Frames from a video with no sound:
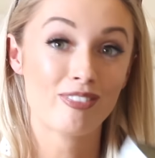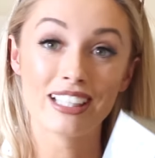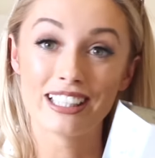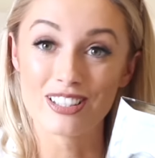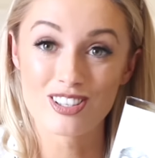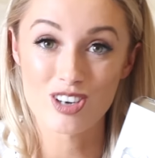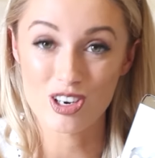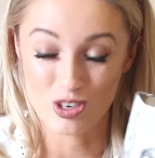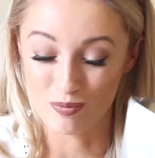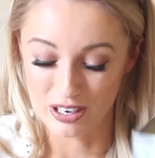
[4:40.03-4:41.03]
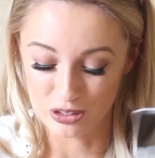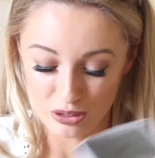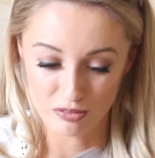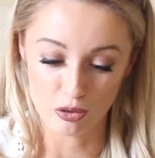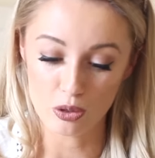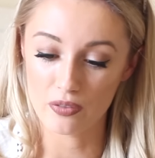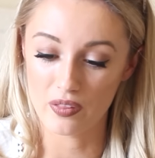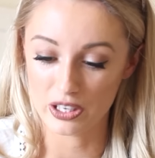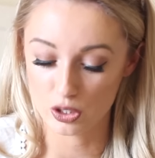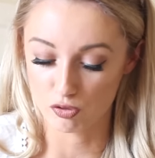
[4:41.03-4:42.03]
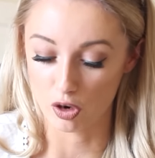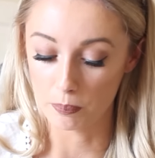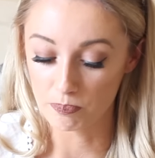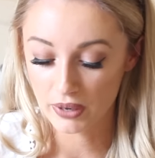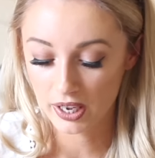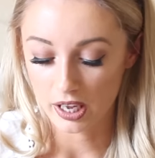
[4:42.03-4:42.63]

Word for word: read the instruction manuals for, and that's from